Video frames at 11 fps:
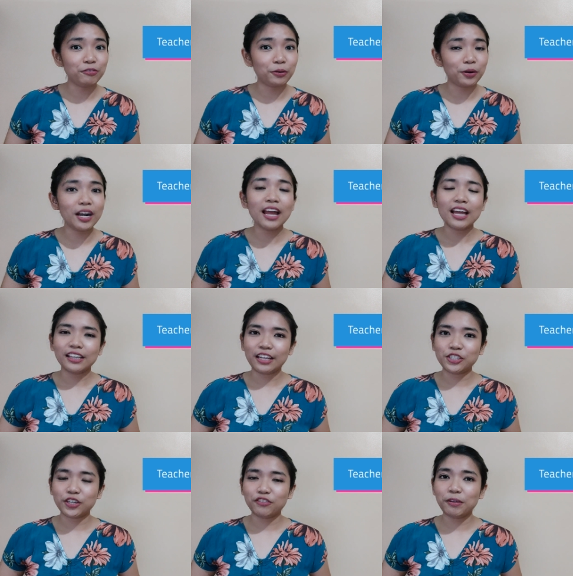for
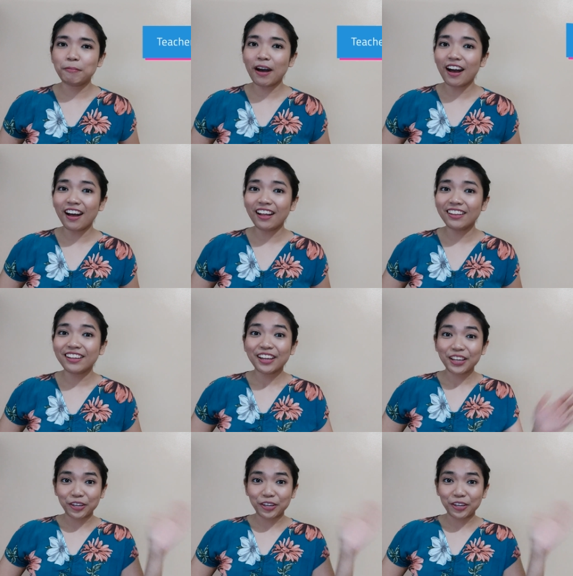Teacher Vibal.